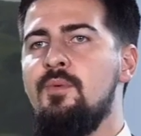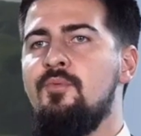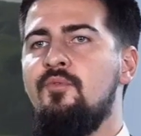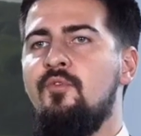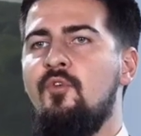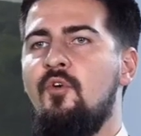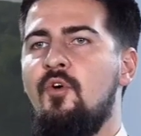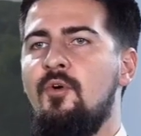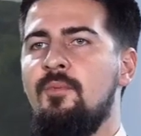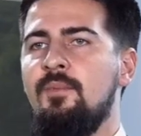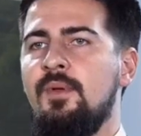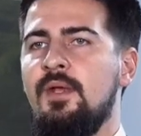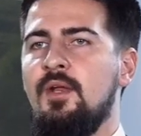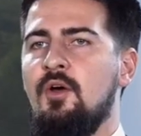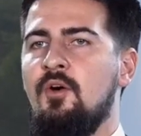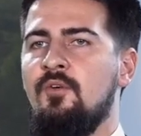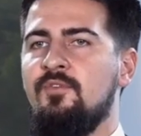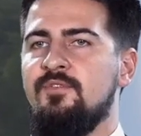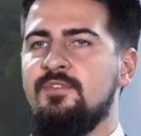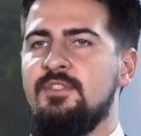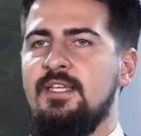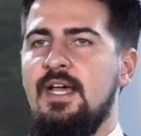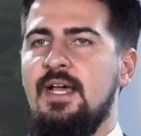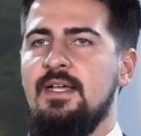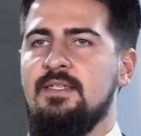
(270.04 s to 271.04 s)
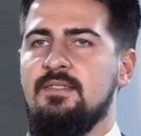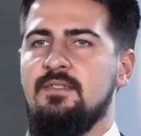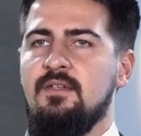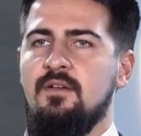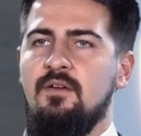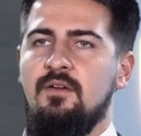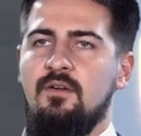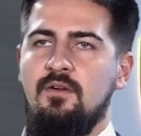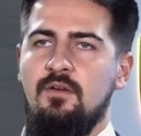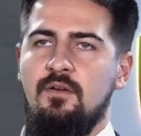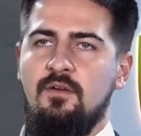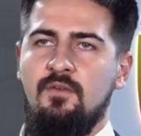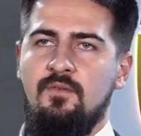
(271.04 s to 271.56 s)
performance of tasks
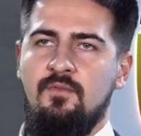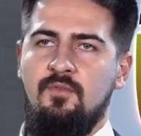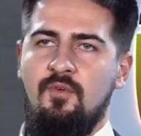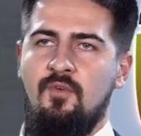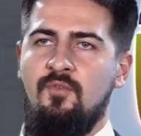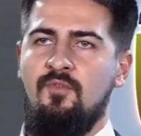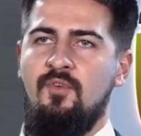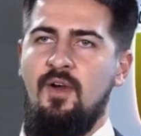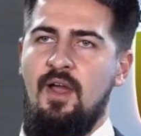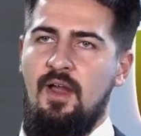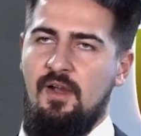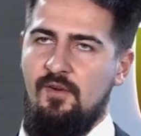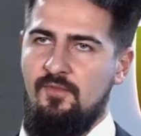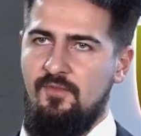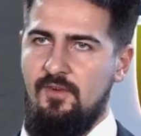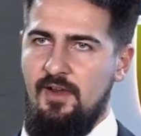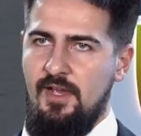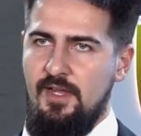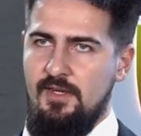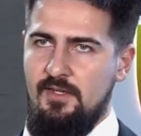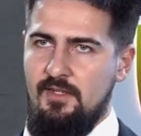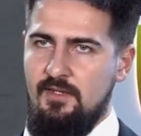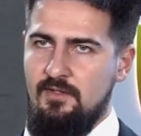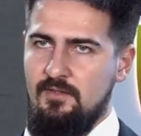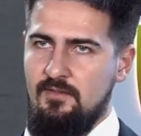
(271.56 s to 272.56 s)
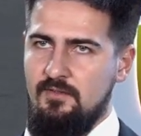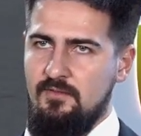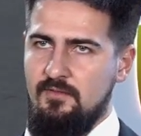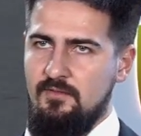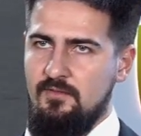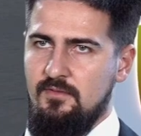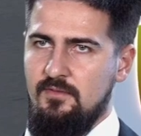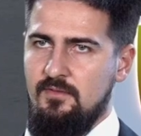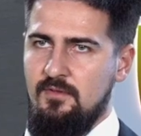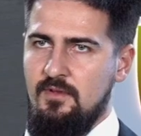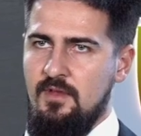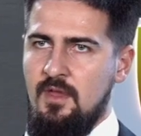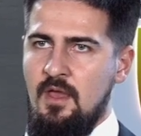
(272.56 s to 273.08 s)
for firefighting.
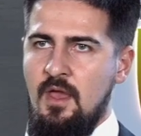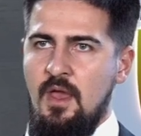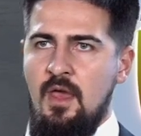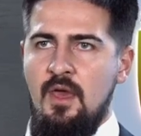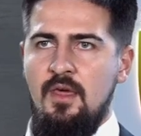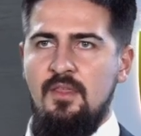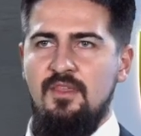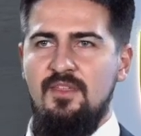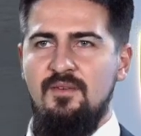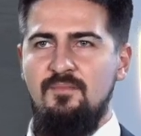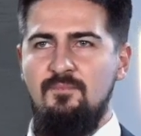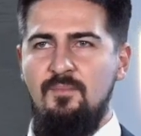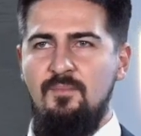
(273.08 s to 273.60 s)
The